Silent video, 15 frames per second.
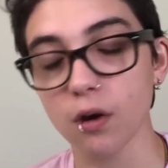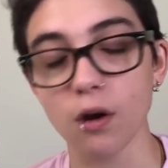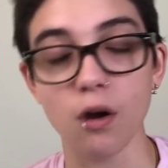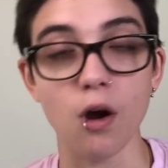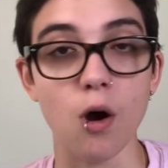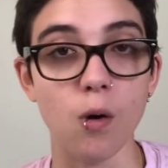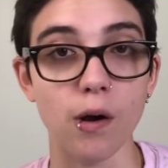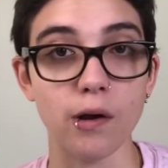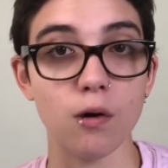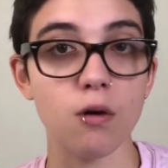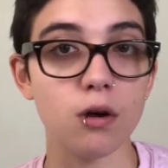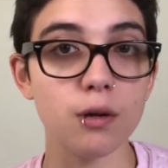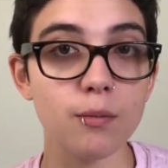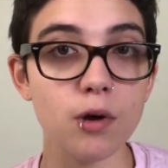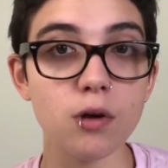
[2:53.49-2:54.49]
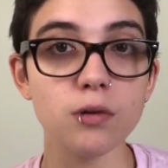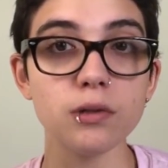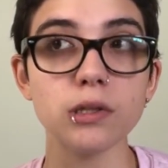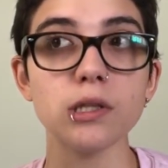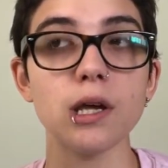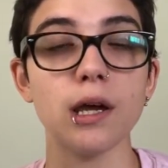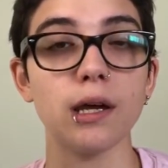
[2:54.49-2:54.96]
go on
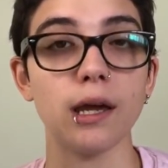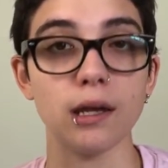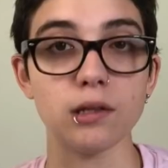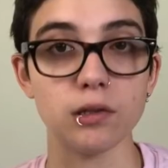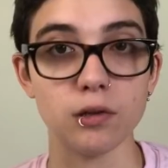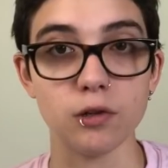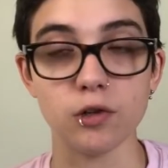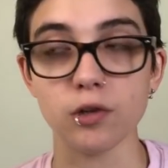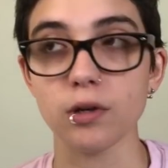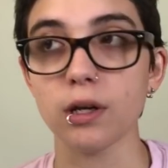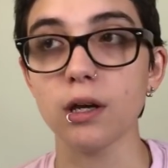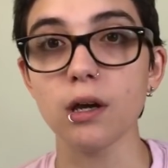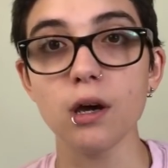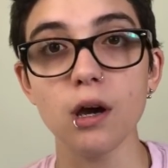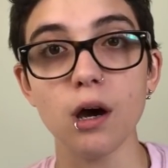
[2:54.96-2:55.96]
hormones and get surgery.